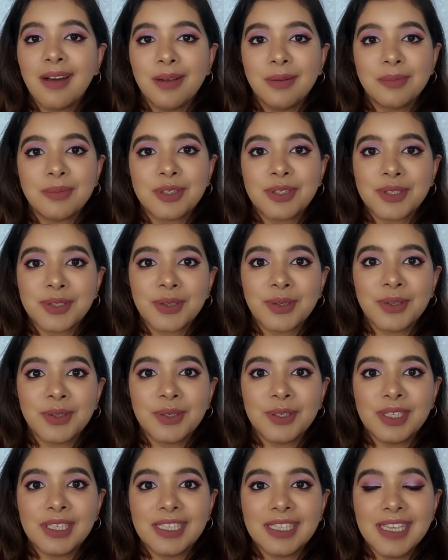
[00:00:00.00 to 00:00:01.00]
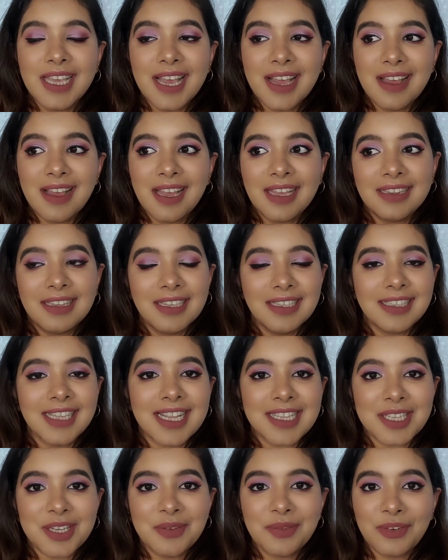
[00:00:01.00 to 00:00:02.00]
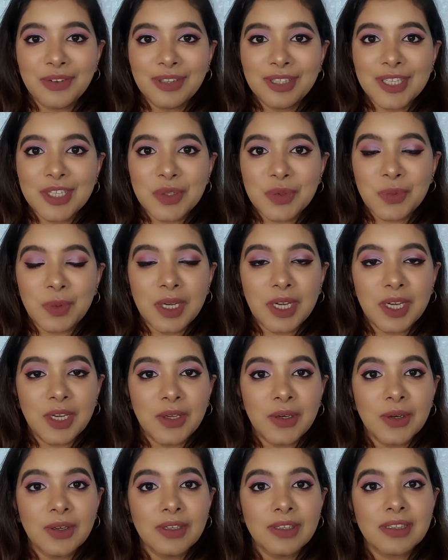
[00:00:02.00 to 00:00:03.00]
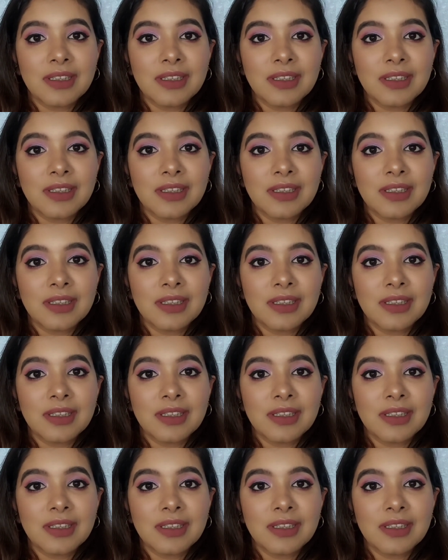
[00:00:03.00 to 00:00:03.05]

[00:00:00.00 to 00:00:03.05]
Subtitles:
So yeah, I think that's it for this video.